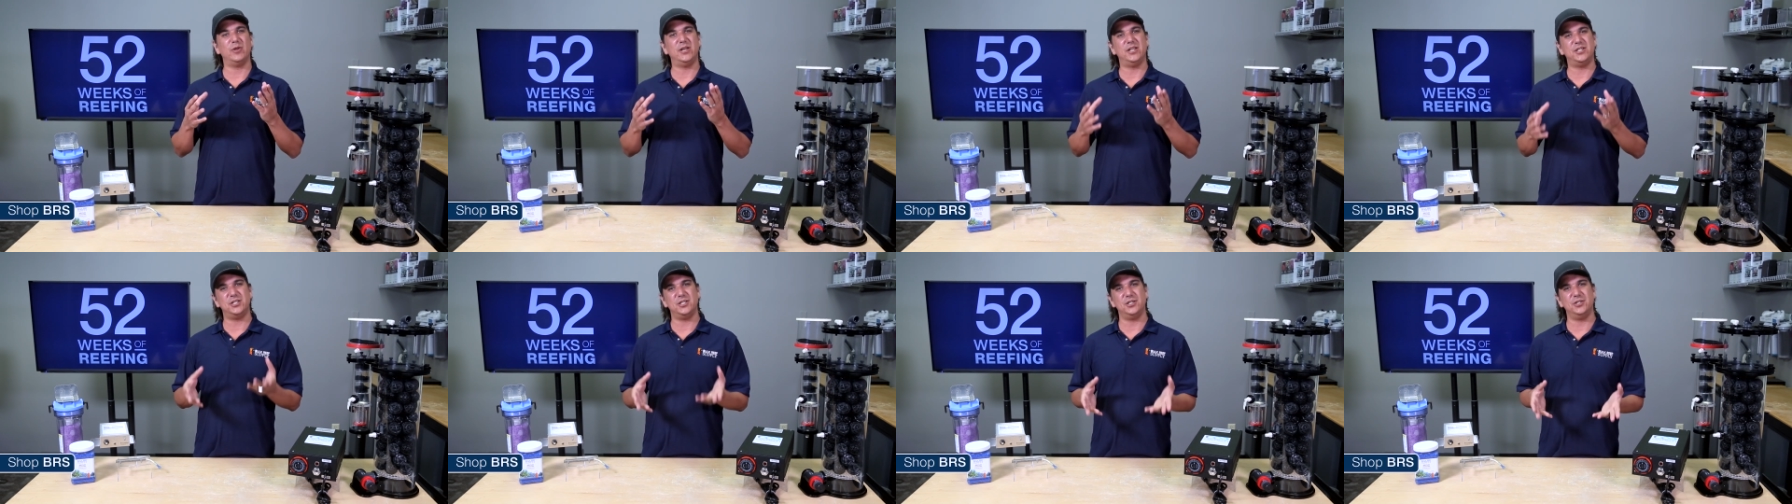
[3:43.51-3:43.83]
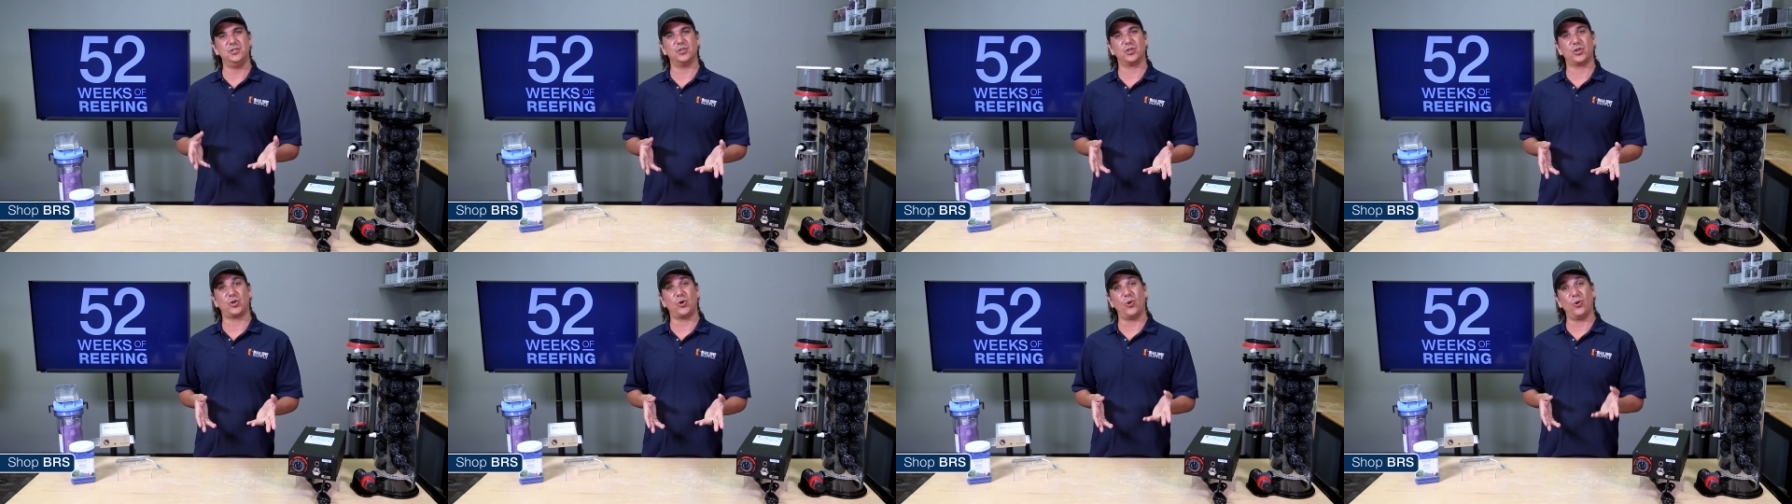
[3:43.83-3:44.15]

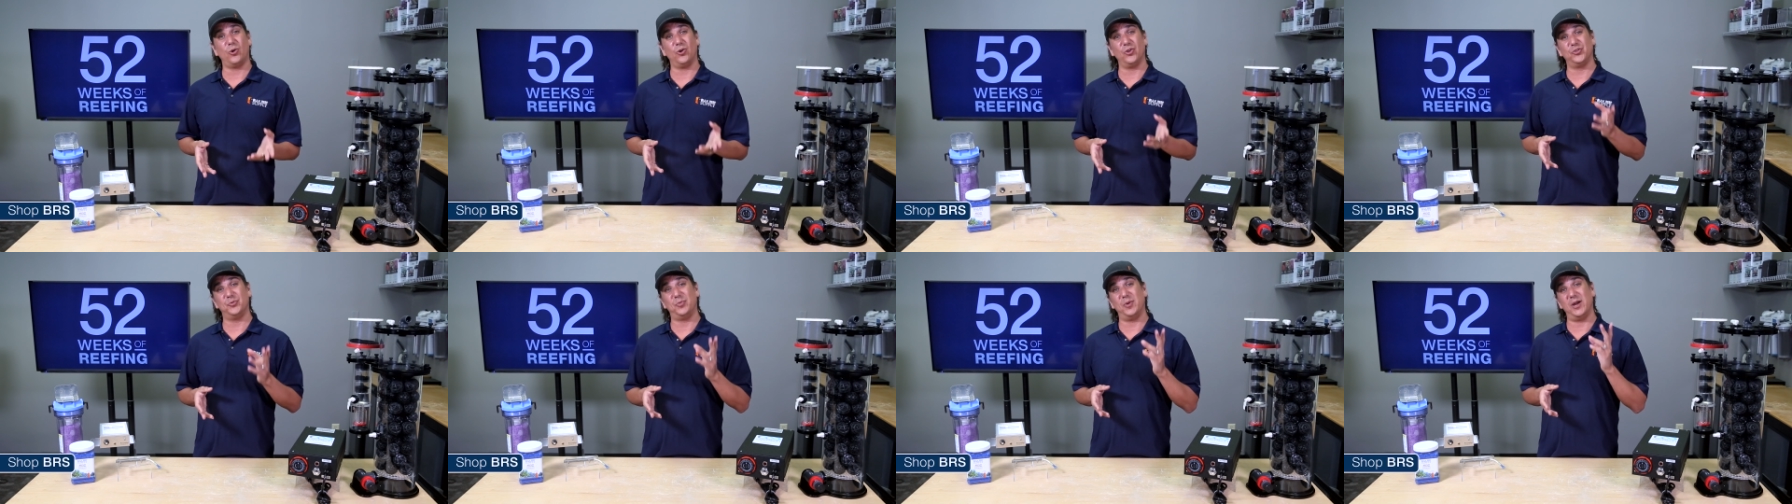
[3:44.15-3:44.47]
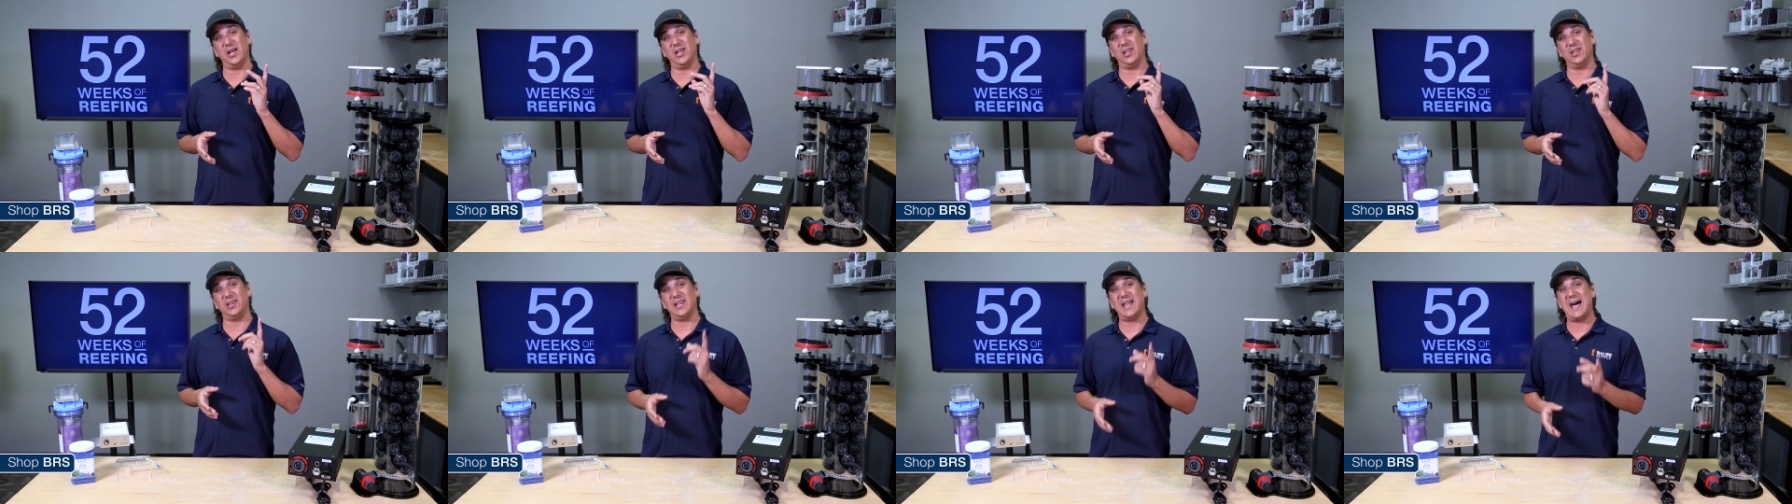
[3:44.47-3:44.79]
reaching your corals
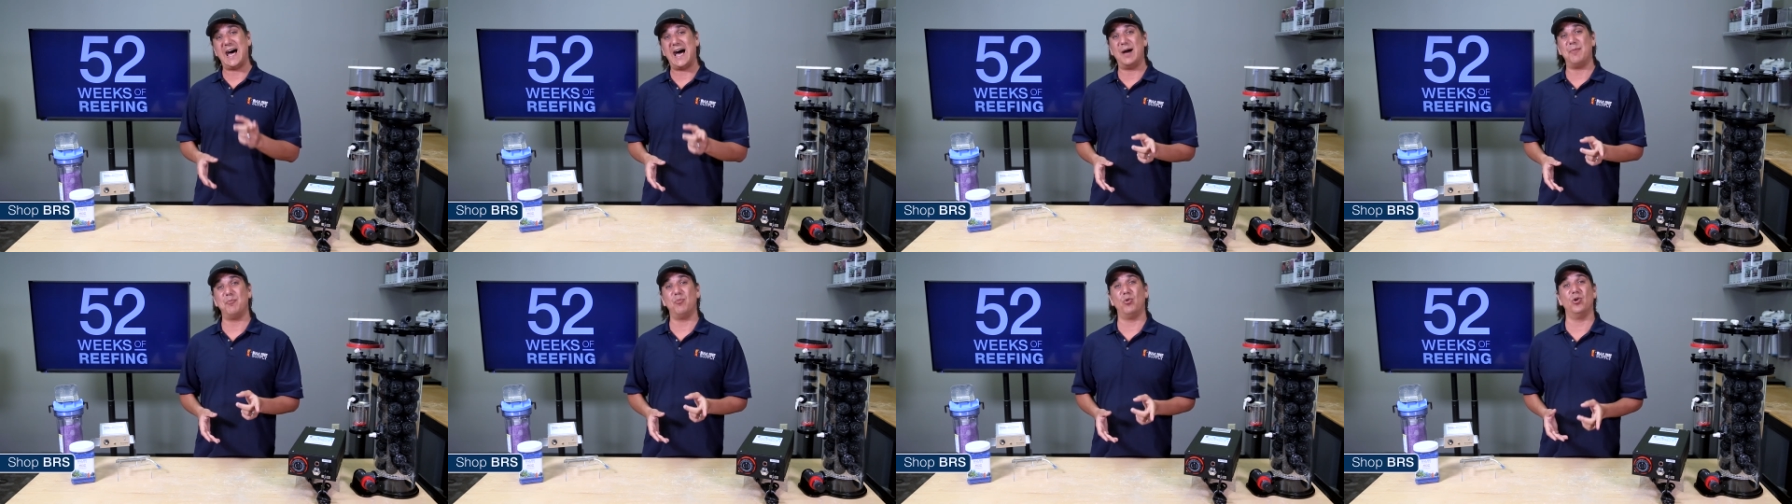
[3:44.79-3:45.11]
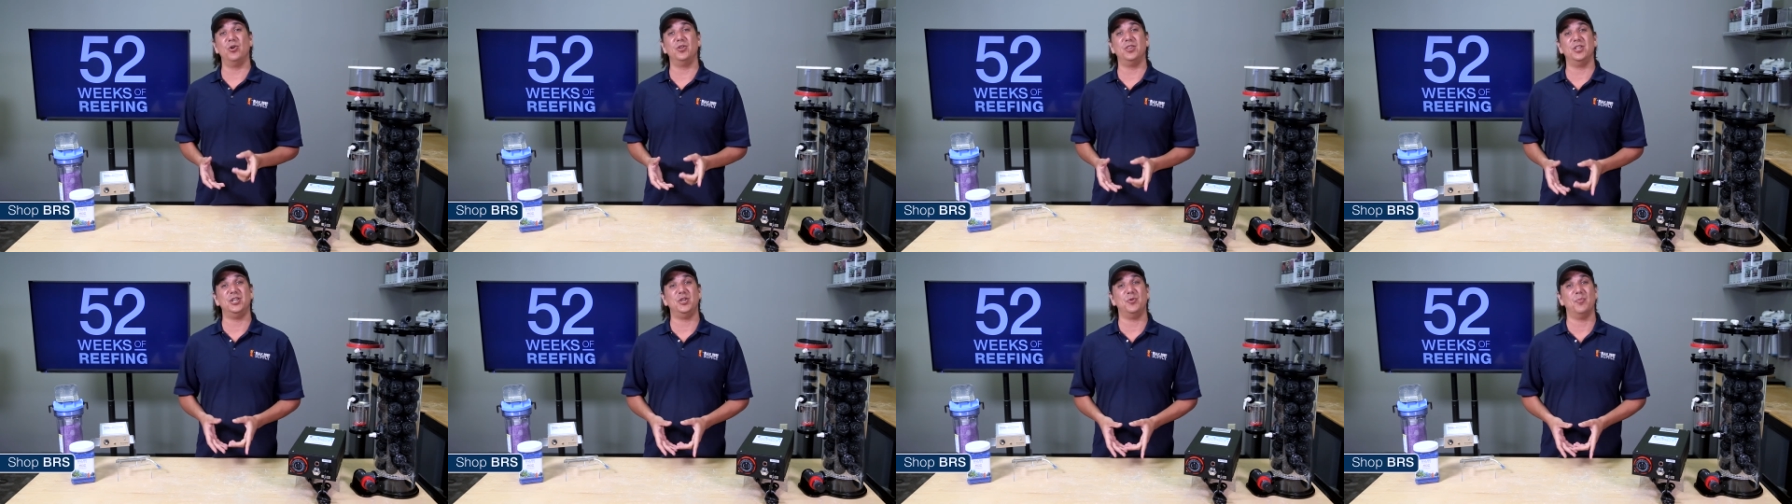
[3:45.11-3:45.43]
by a lot
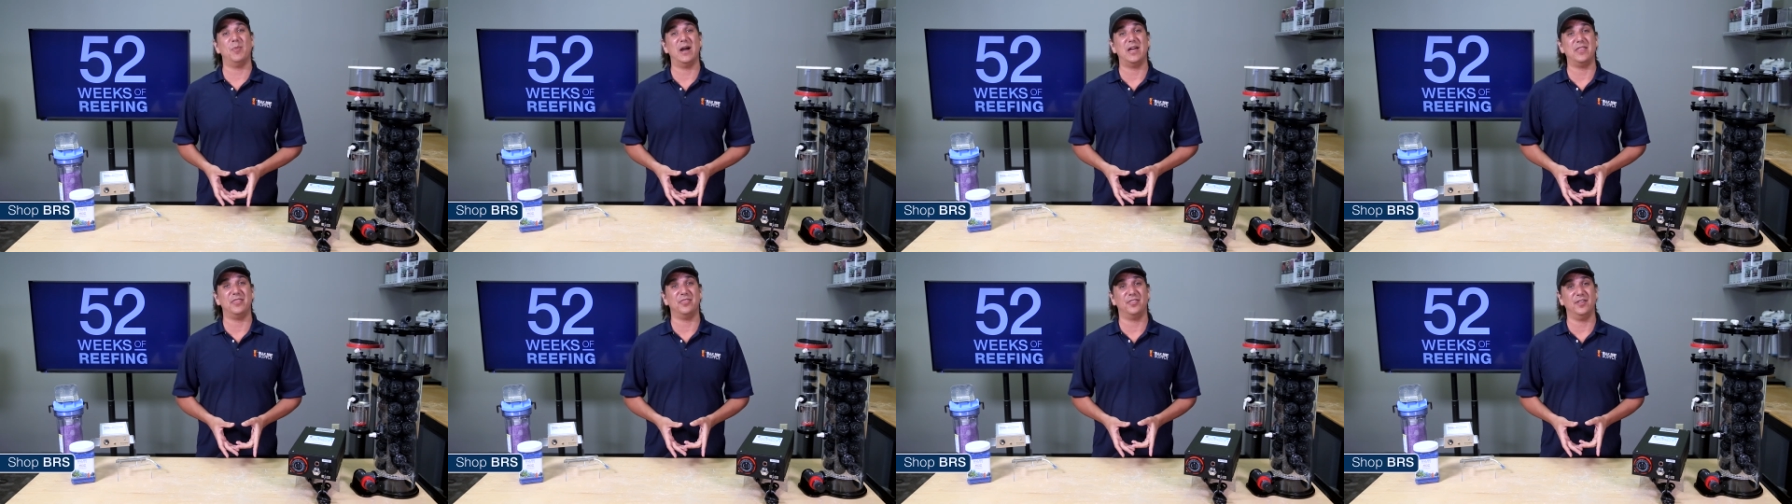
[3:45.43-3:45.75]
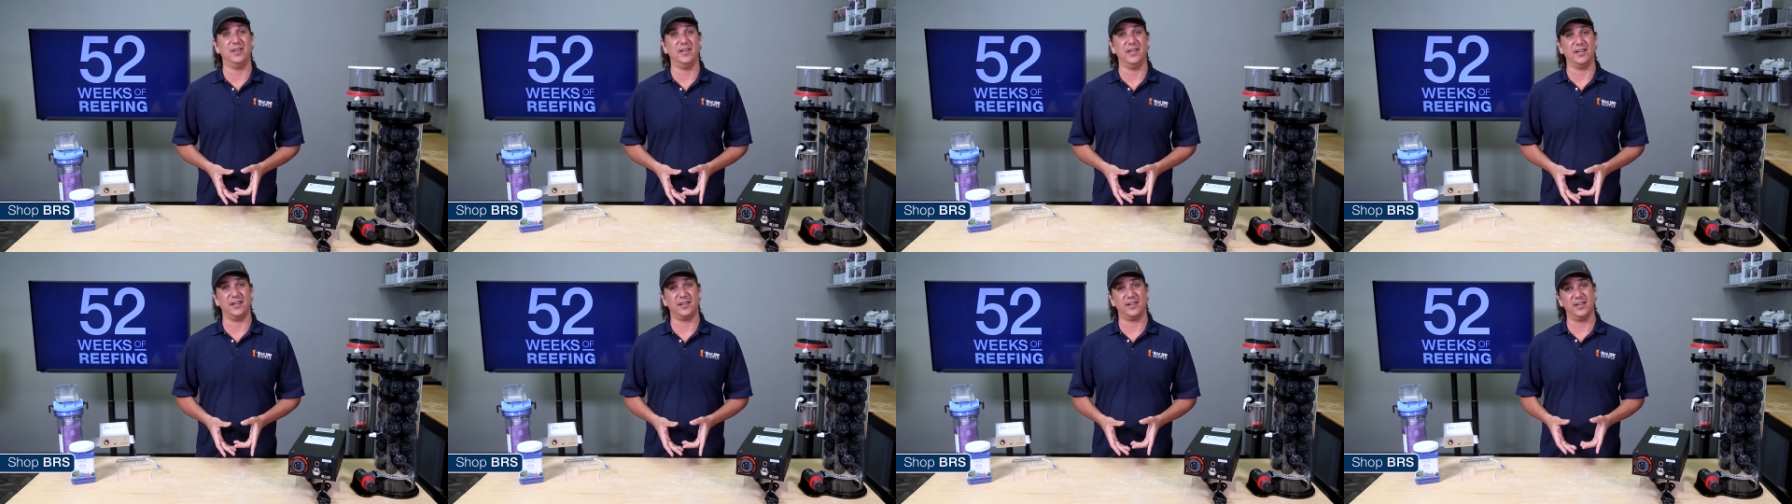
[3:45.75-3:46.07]
more than you might
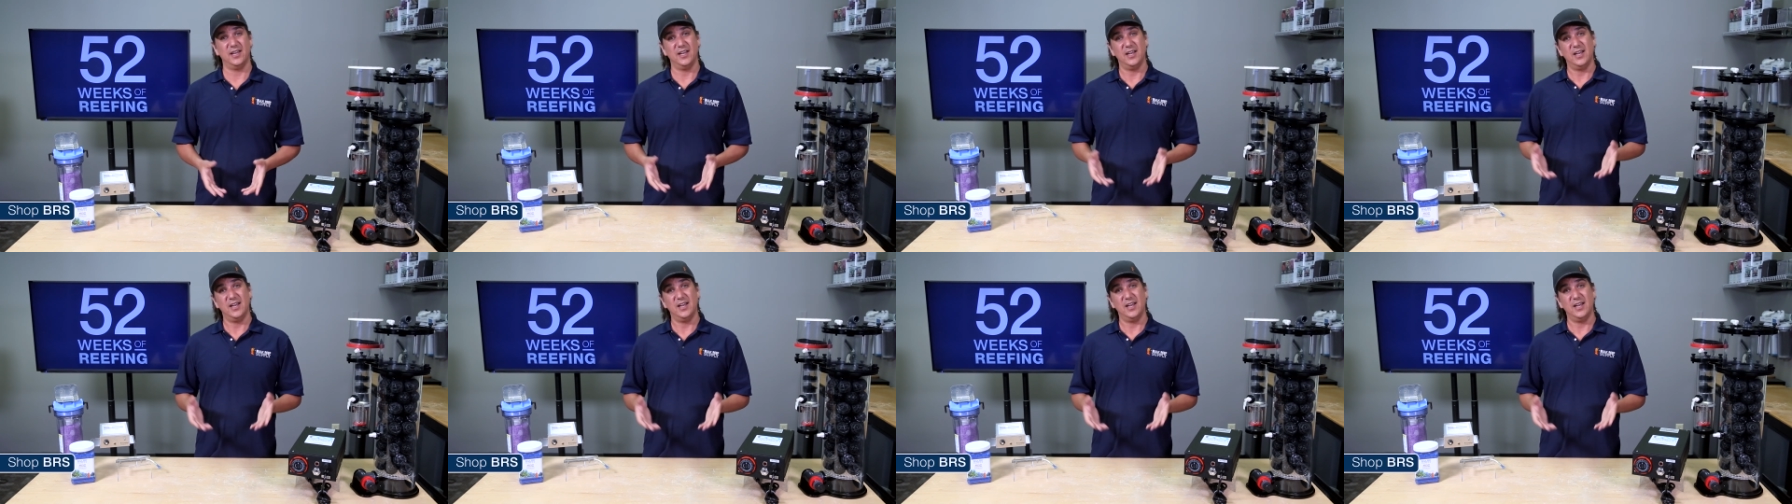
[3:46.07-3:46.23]
think.